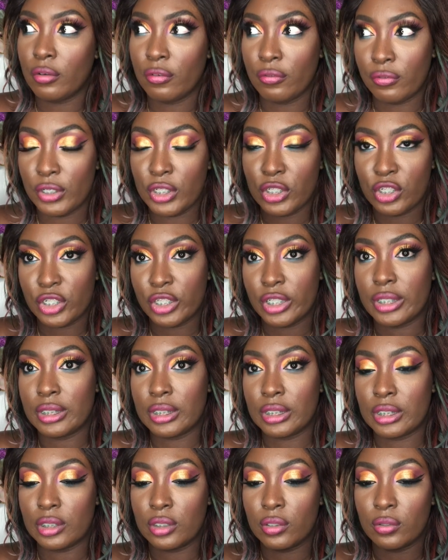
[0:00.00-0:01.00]
features.
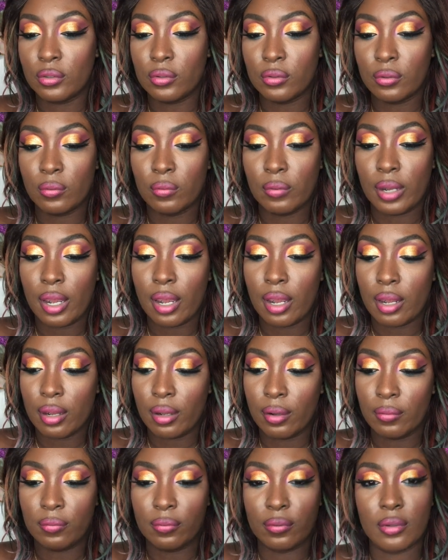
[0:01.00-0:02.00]
So we
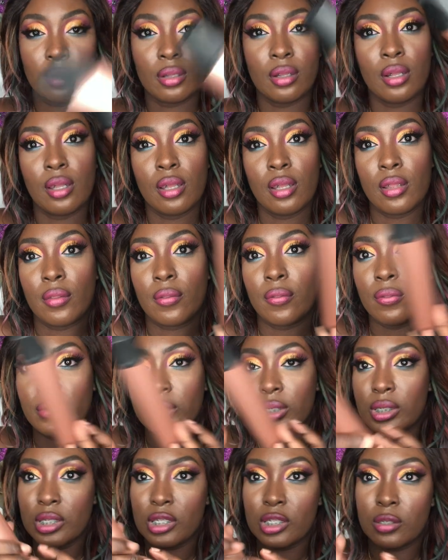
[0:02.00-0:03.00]
have
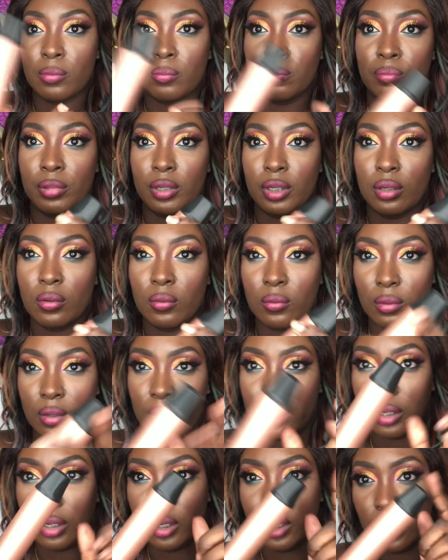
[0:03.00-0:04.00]
this big
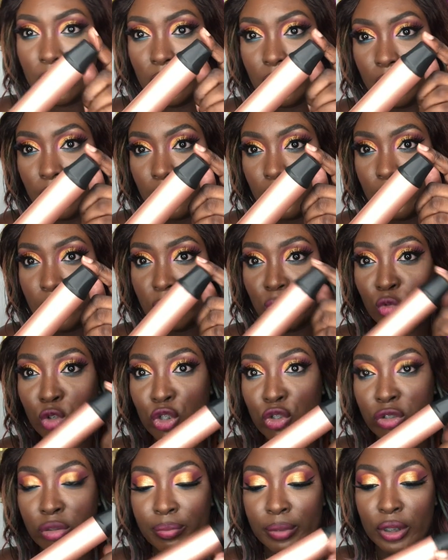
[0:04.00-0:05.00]
one here, which
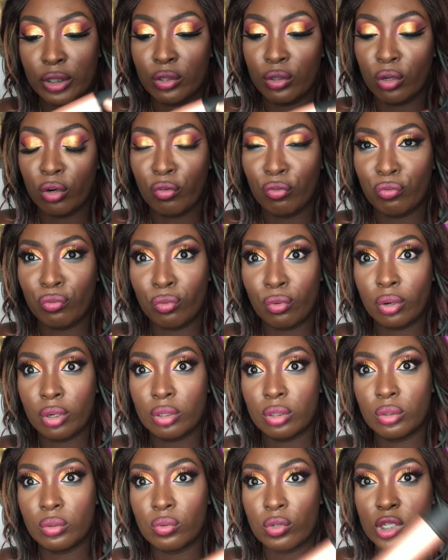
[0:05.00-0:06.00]
would be good for
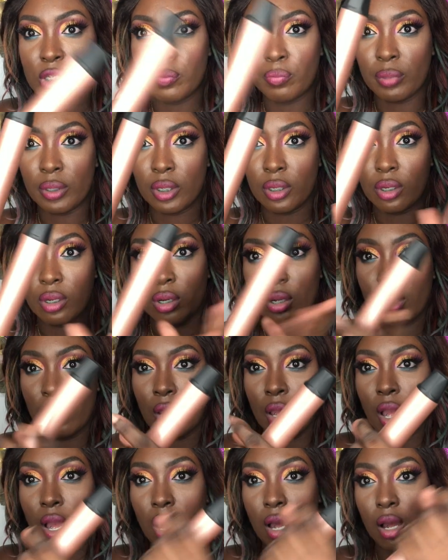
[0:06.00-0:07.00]
those big
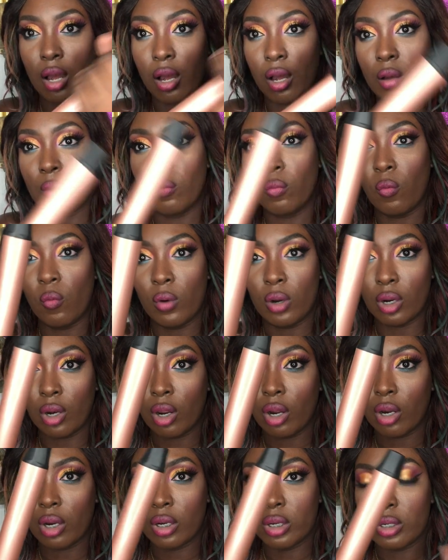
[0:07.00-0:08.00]
one
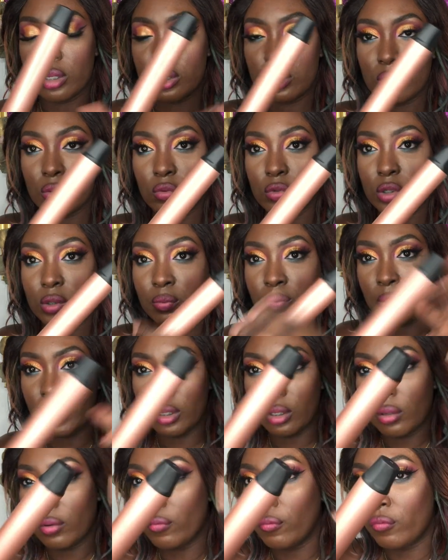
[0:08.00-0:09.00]
curls, those big
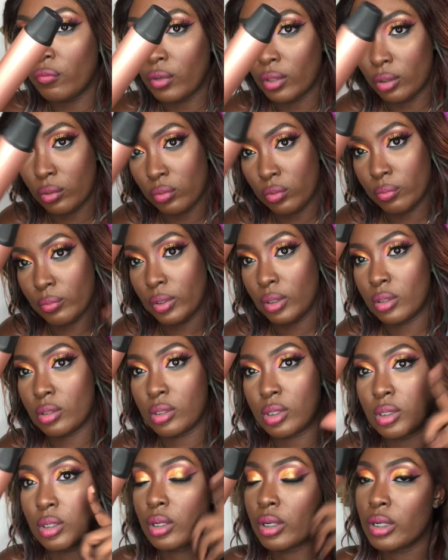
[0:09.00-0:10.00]

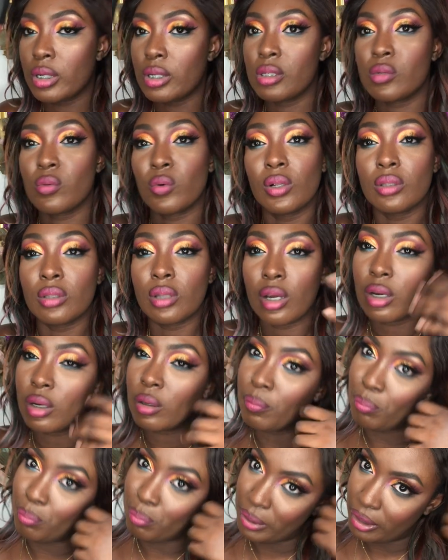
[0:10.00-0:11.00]
voluminous curls. Well, not
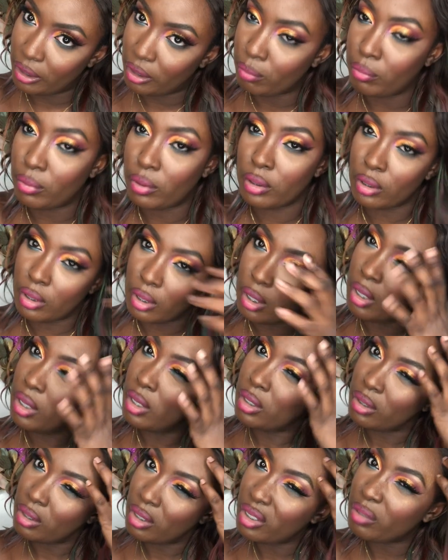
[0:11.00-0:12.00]
big, but
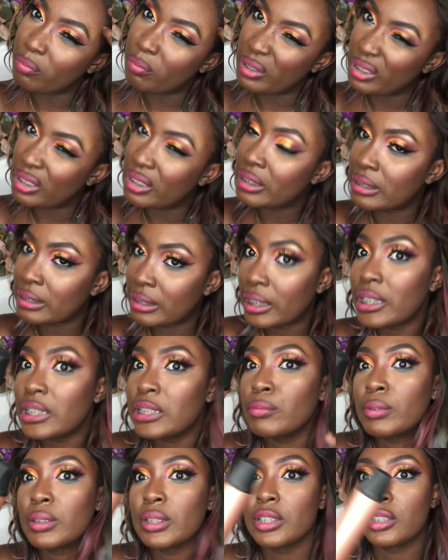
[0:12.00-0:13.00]
not the biggest size,
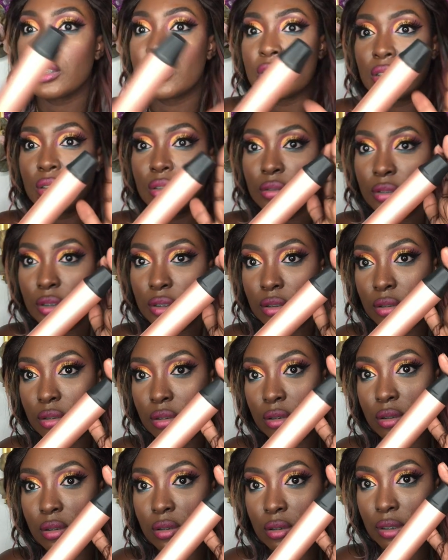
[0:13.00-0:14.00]
but it's good,
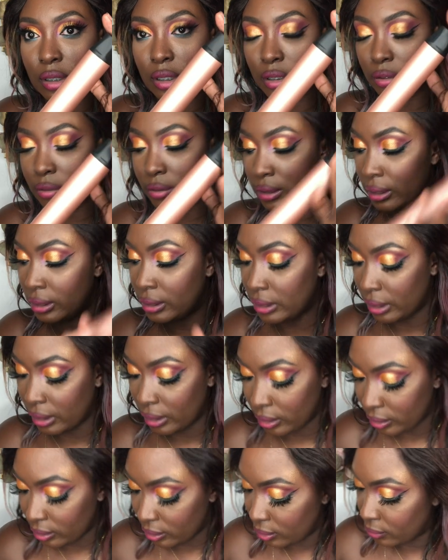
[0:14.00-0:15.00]
a good
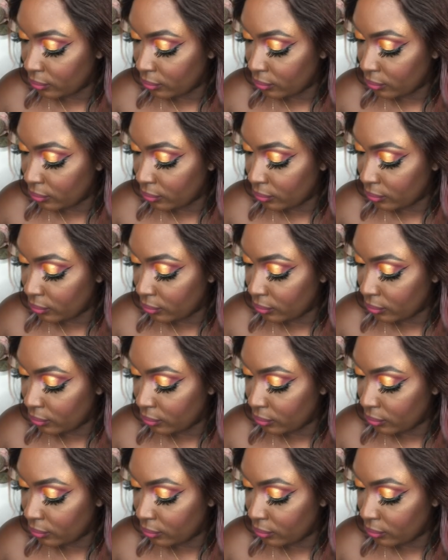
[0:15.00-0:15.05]
size.